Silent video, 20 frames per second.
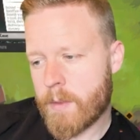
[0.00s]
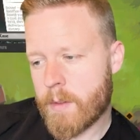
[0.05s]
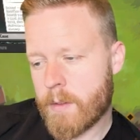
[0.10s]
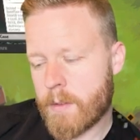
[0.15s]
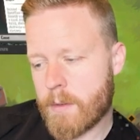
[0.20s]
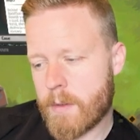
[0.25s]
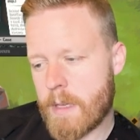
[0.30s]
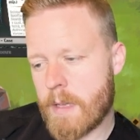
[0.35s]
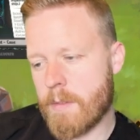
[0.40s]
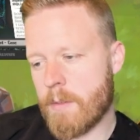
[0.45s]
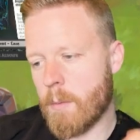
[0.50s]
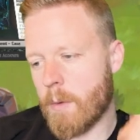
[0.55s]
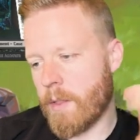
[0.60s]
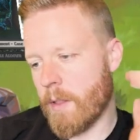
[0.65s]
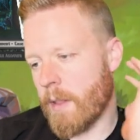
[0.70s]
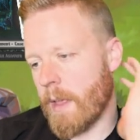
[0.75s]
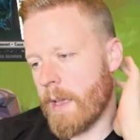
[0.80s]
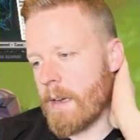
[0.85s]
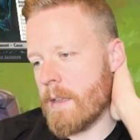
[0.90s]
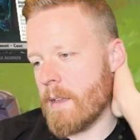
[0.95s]
So even with a
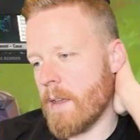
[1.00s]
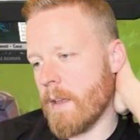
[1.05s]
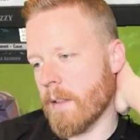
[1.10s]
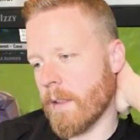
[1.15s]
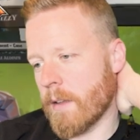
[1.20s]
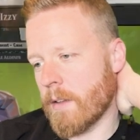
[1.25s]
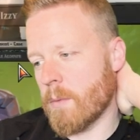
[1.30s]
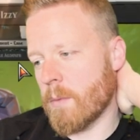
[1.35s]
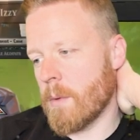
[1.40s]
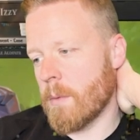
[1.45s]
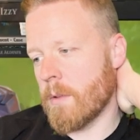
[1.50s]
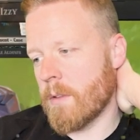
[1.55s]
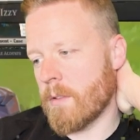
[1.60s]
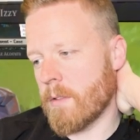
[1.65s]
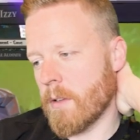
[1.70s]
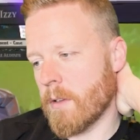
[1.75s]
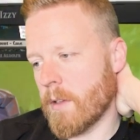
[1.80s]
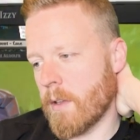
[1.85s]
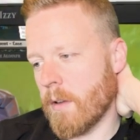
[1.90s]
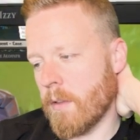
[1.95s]
lightning helix, we would
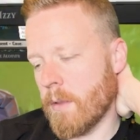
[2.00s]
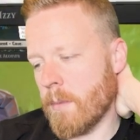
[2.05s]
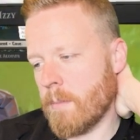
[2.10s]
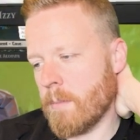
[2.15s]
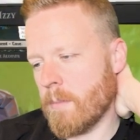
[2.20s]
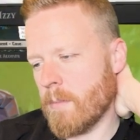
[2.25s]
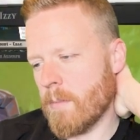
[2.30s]
still kill them.